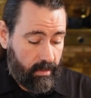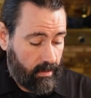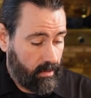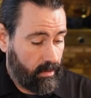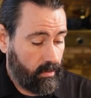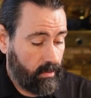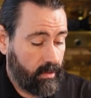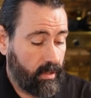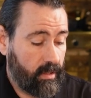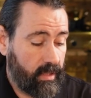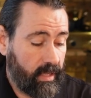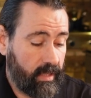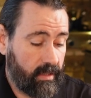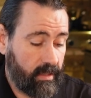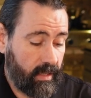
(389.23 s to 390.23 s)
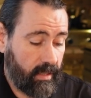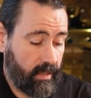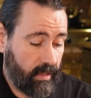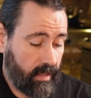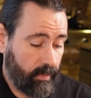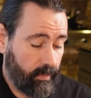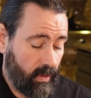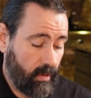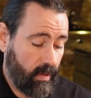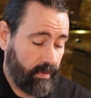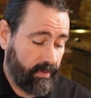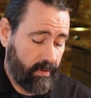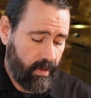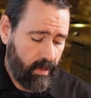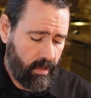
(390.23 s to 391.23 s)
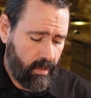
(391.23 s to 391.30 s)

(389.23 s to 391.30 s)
So it did take a second to come off.